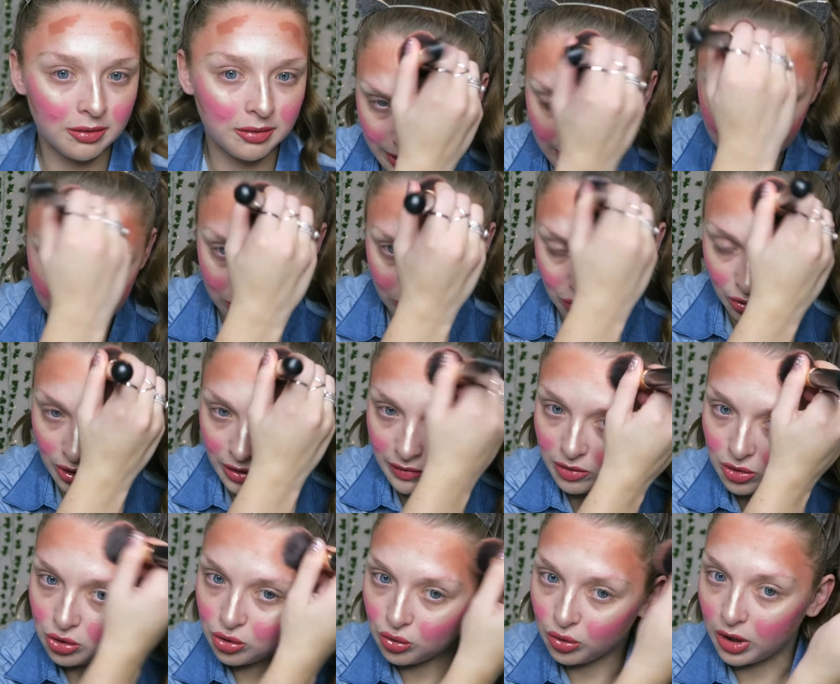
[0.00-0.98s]
It's not
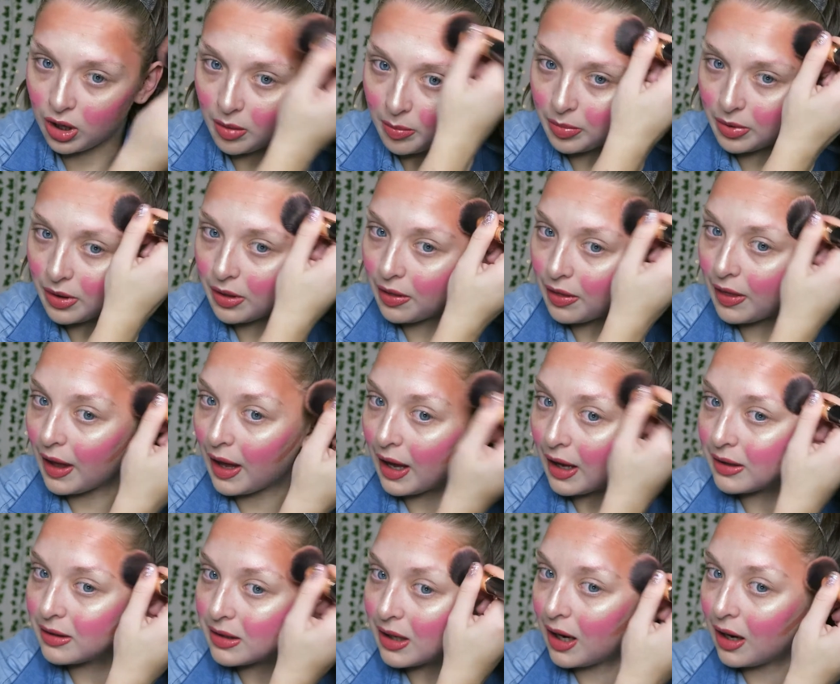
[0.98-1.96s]
even showing up
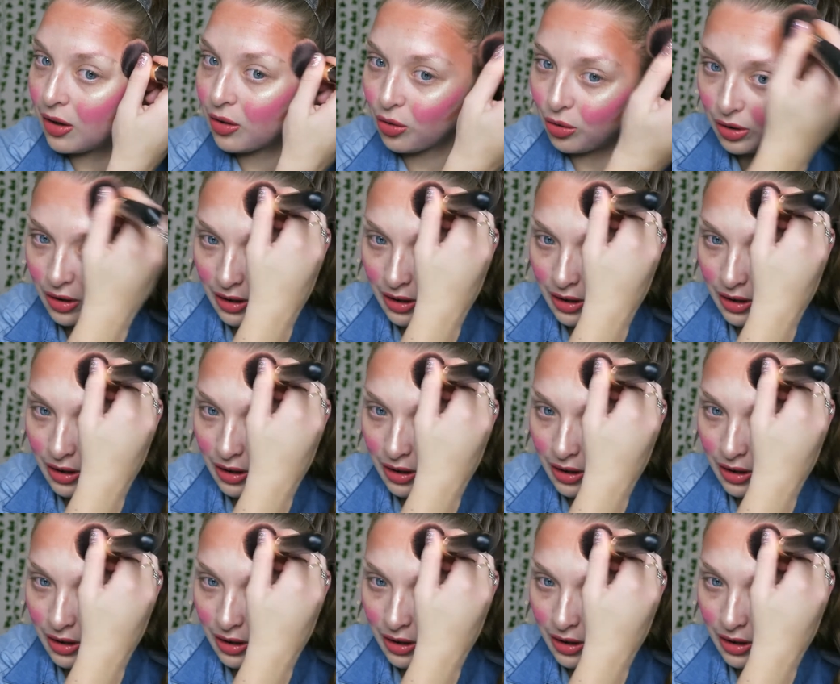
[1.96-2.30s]
that dark on